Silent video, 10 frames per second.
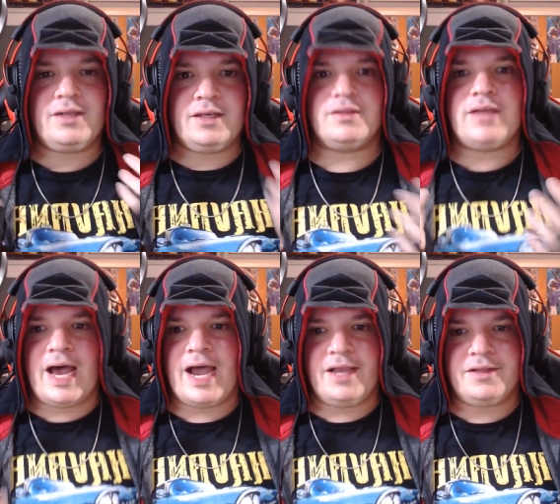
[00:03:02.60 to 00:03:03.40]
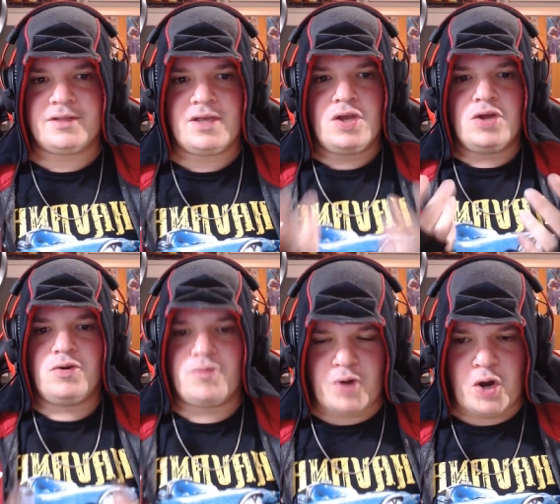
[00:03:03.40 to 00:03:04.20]
these guys
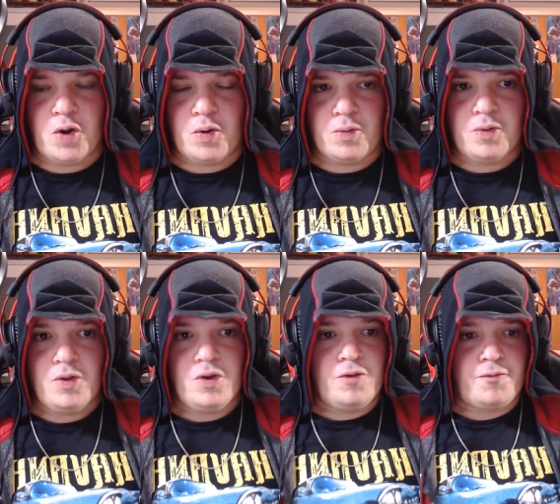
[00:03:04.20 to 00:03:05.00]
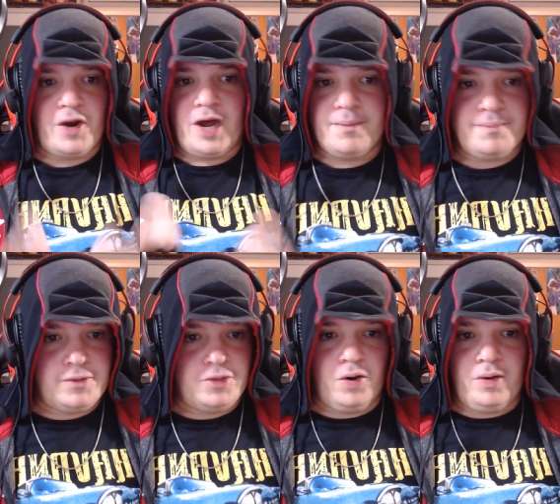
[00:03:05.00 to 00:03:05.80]
grow from
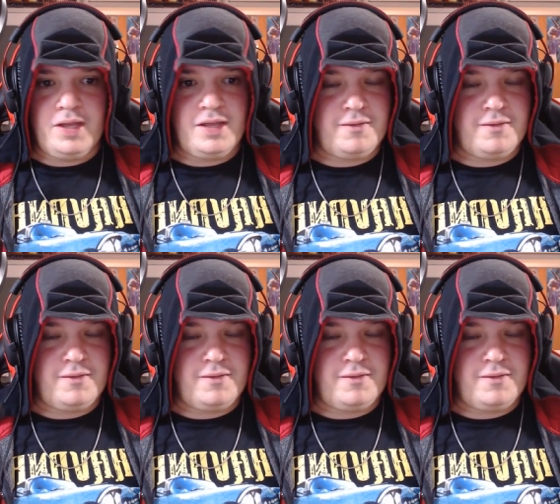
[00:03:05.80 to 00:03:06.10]
going